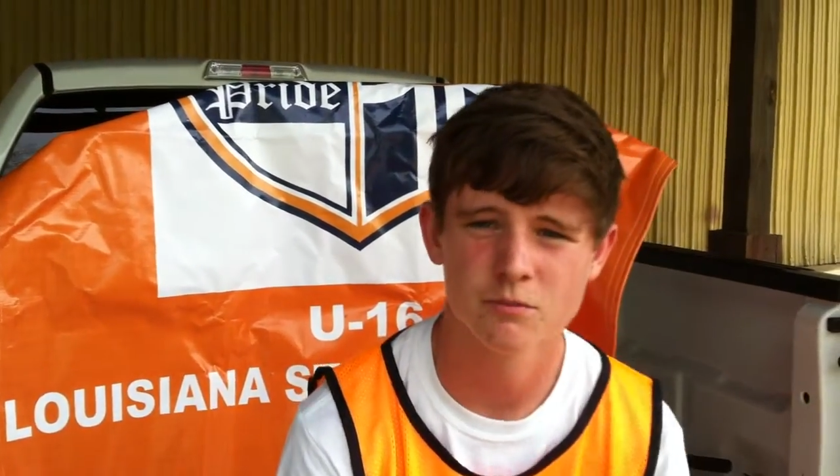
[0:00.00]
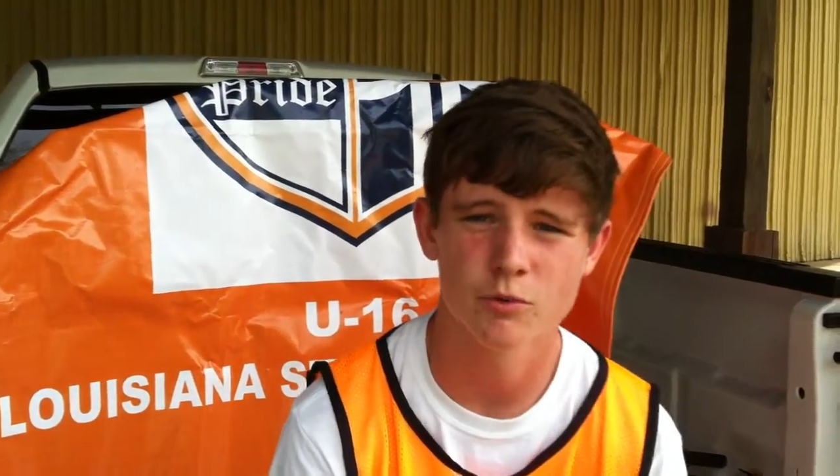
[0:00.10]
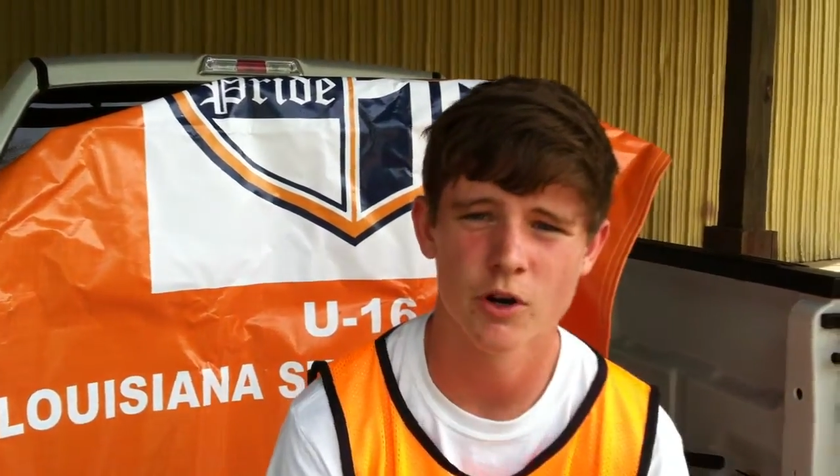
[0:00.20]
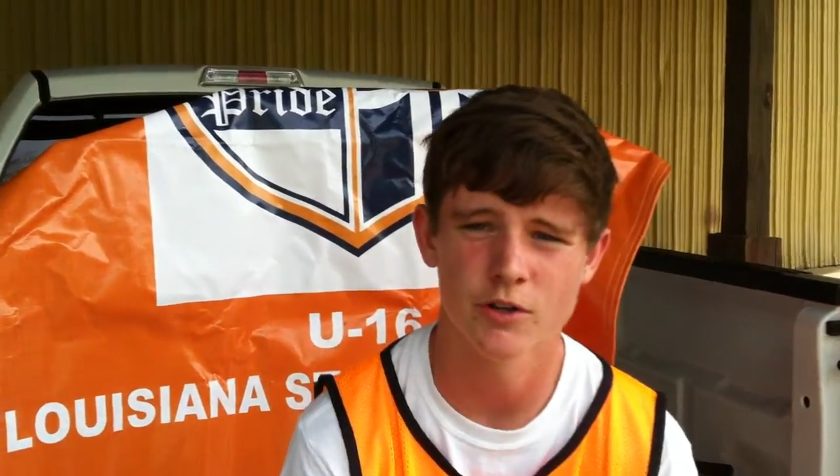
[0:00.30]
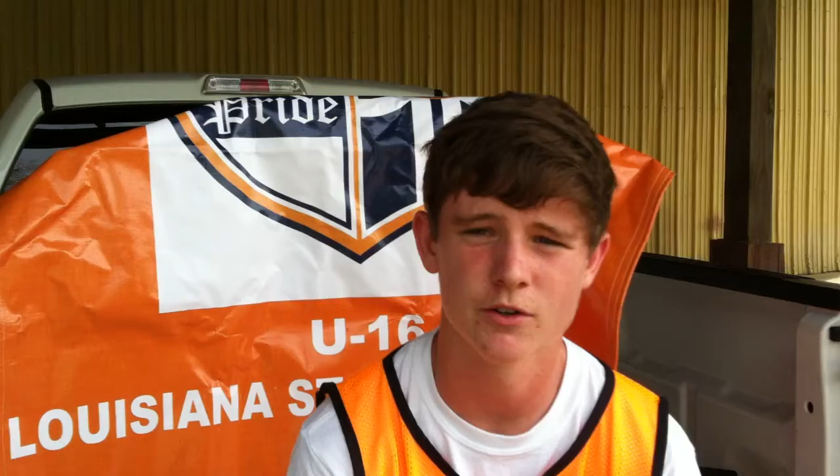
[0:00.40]

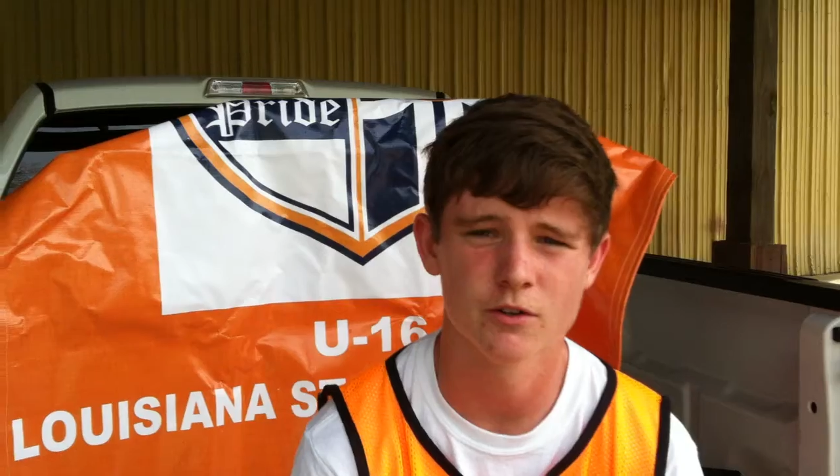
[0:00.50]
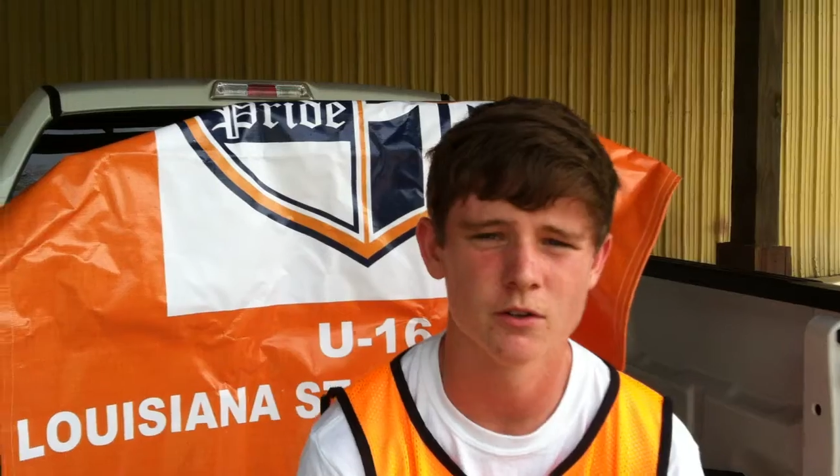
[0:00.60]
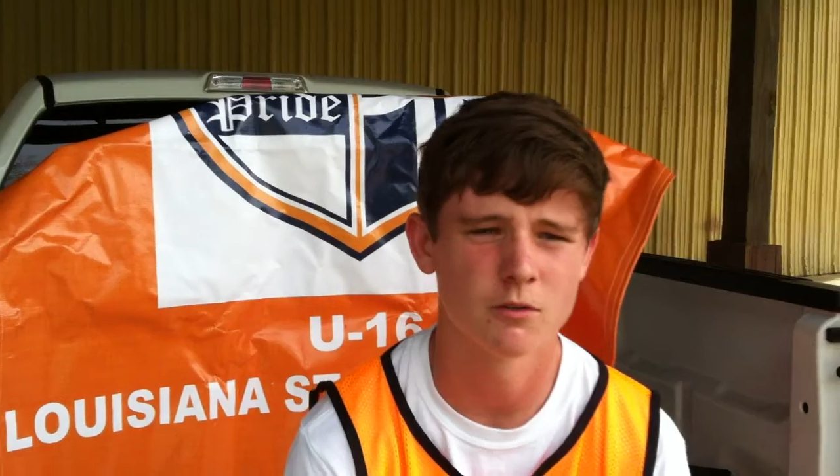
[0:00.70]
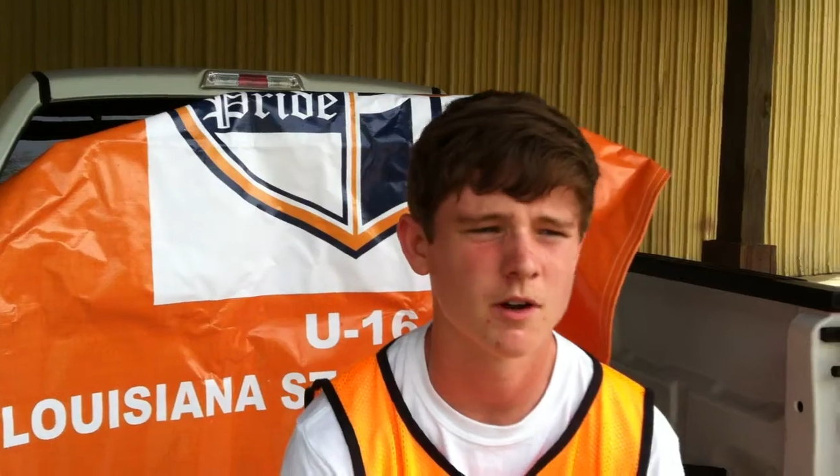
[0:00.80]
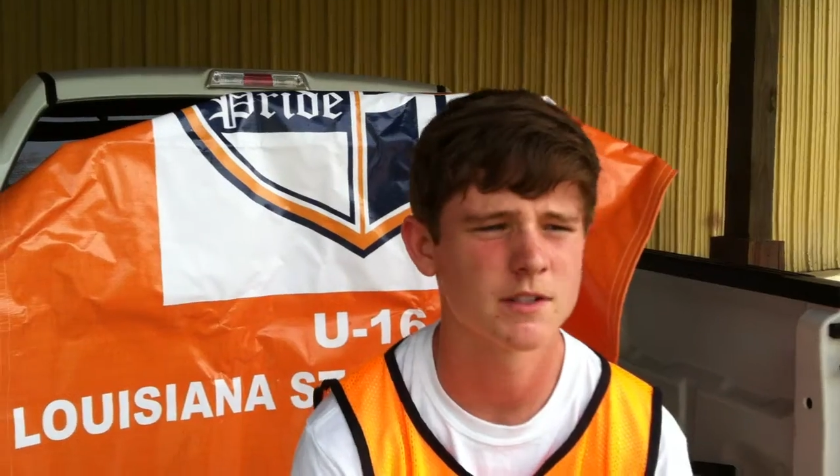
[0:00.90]
broaden your
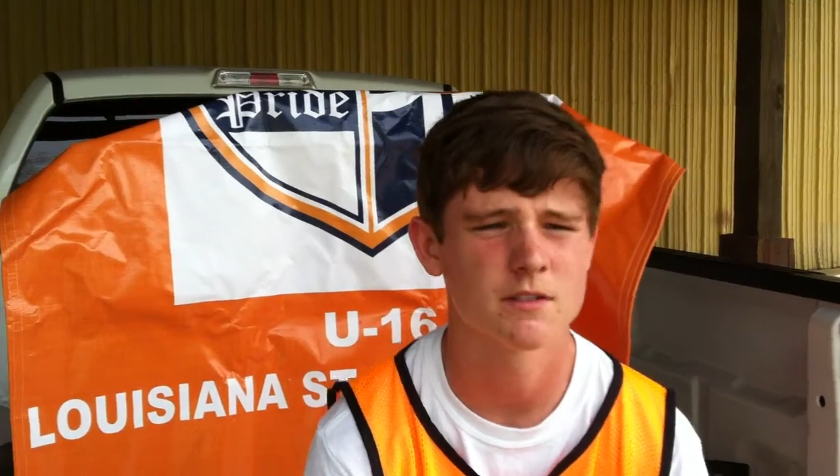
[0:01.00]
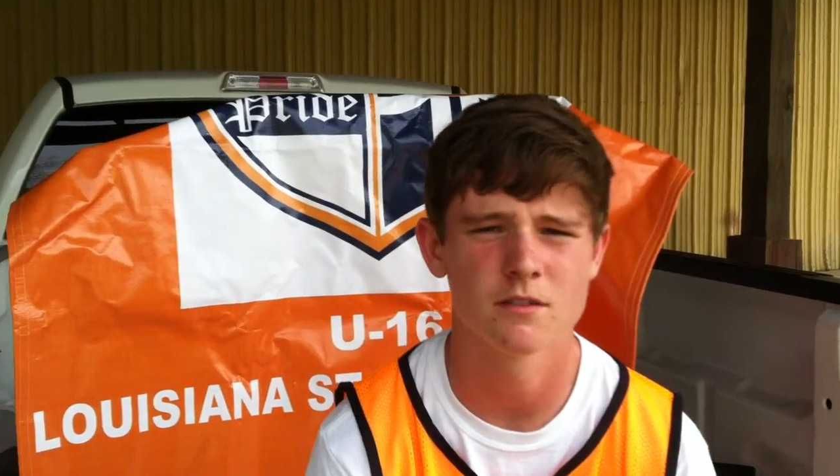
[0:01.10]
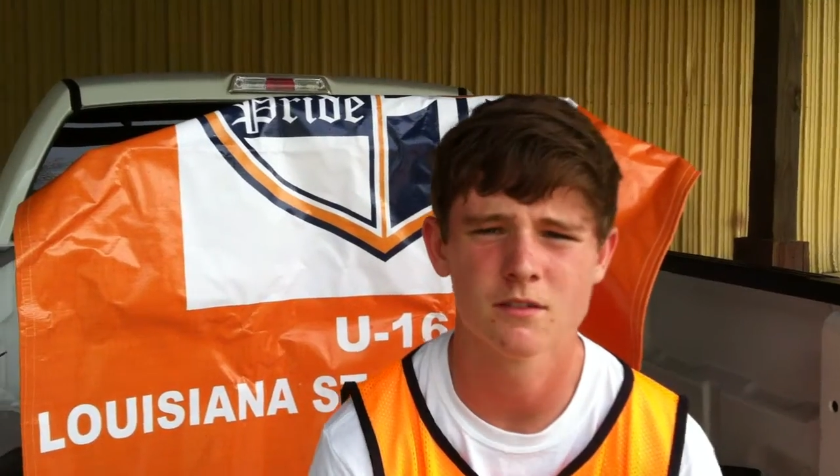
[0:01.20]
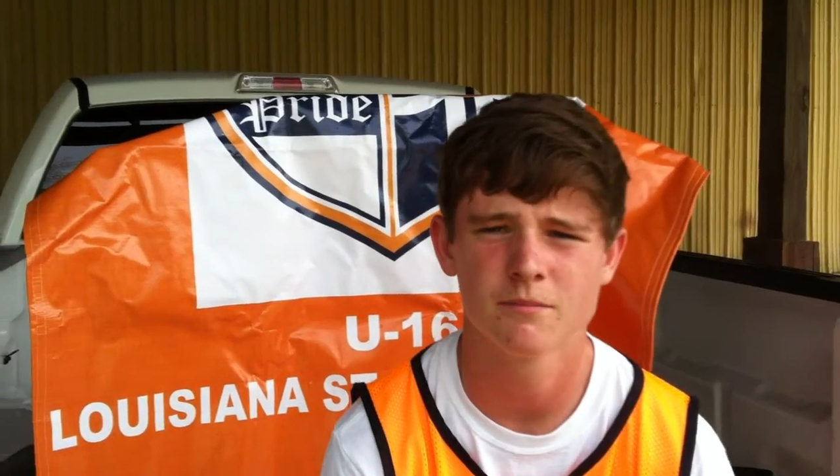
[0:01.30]
horizon.